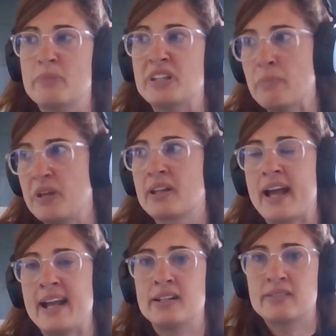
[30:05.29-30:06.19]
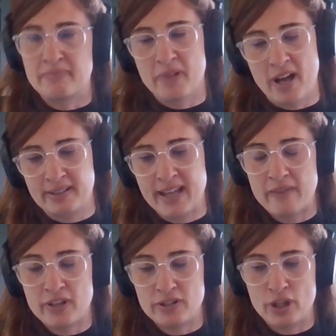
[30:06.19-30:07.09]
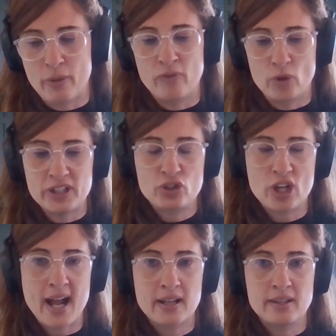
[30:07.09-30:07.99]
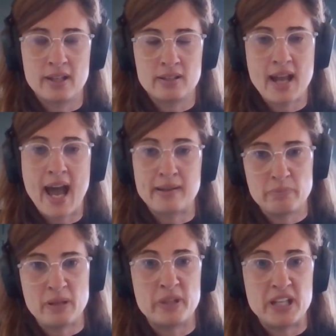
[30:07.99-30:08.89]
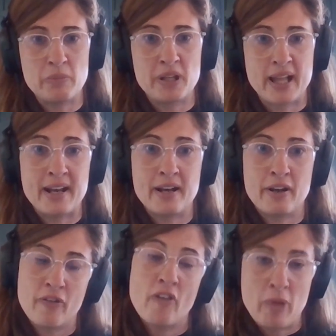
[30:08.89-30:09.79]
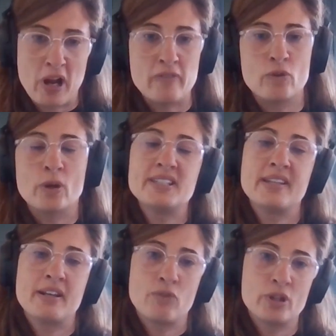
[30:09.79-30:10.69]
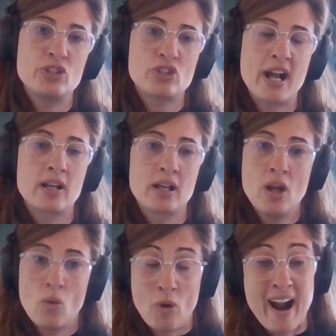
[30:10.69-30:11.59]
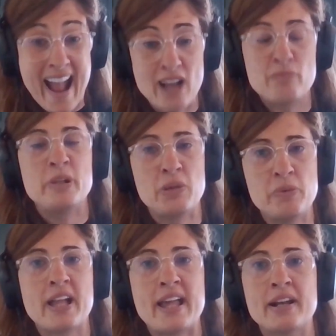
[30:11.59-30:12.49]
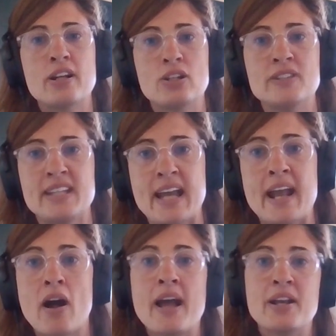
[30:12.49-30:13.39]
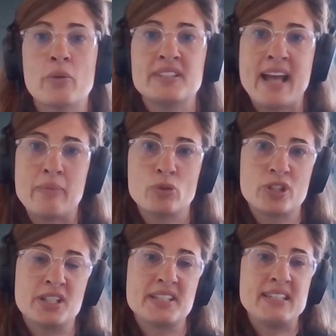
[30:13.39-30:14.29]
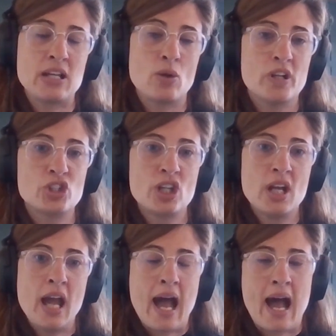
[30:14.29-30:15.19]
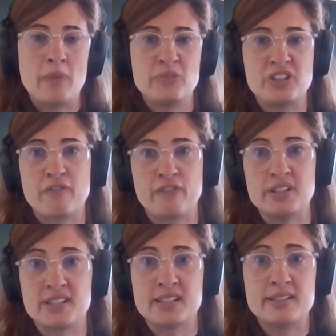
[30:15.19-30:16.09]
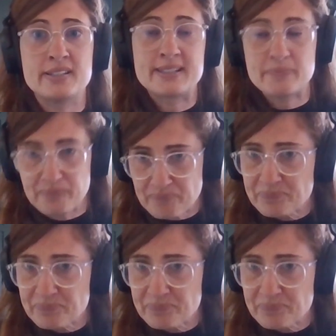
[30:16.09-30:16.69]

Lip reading: manipulated, I gave it, a voice track that hadn't been manipulated of my own voice, and then a voice track where I had manipulated it using AI, and it was able to distinguish differences